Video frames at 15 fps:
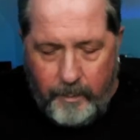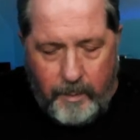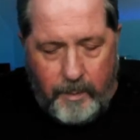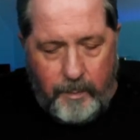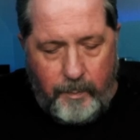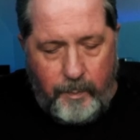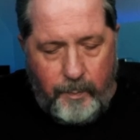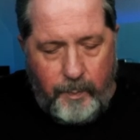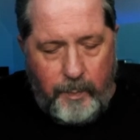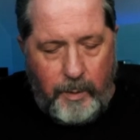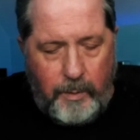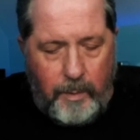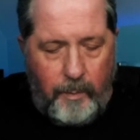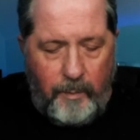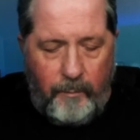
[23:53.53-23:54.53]

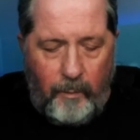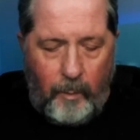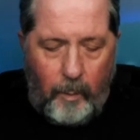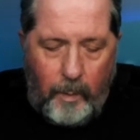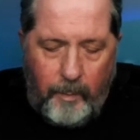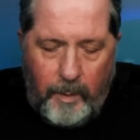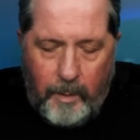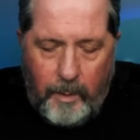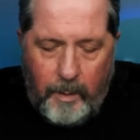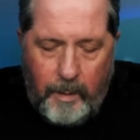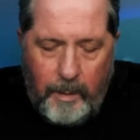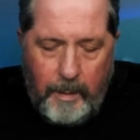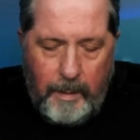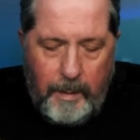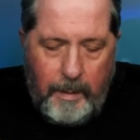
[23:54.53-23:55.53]
supposed to be for women.
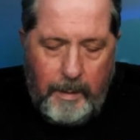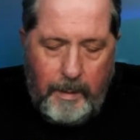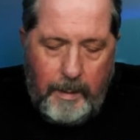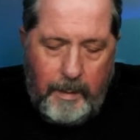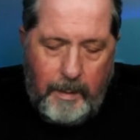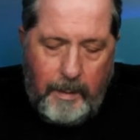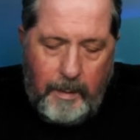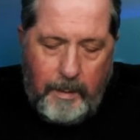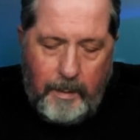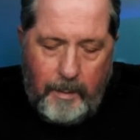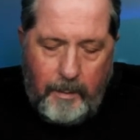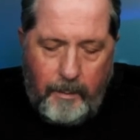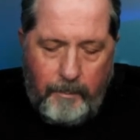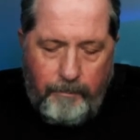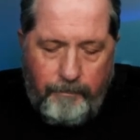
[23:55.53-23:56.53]
And
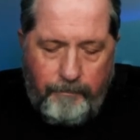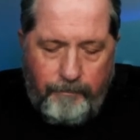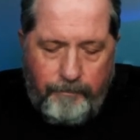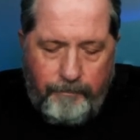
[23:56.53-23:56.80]
the